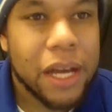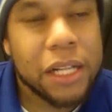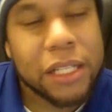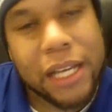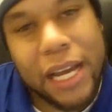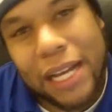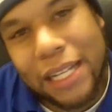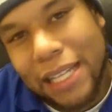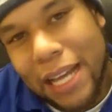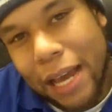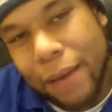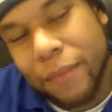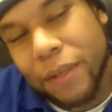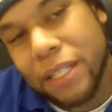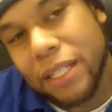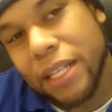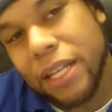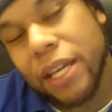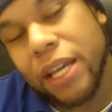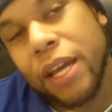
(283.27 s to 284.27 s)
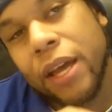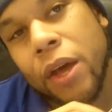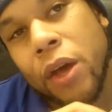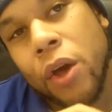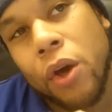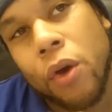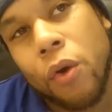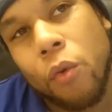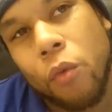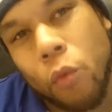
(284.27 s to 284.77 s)
Take time to see
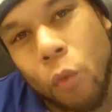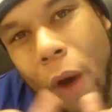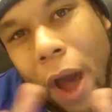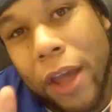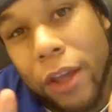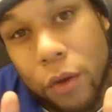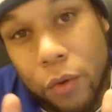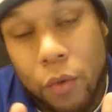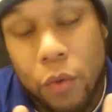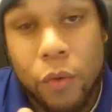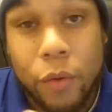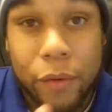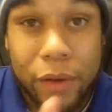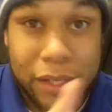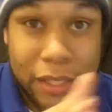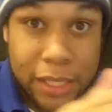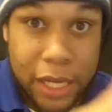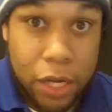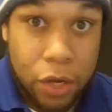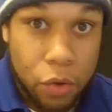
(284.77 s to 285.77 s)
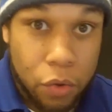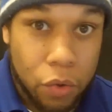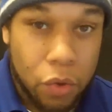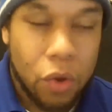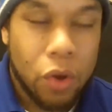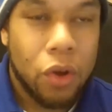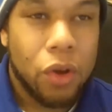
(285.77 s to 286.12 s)
why you single.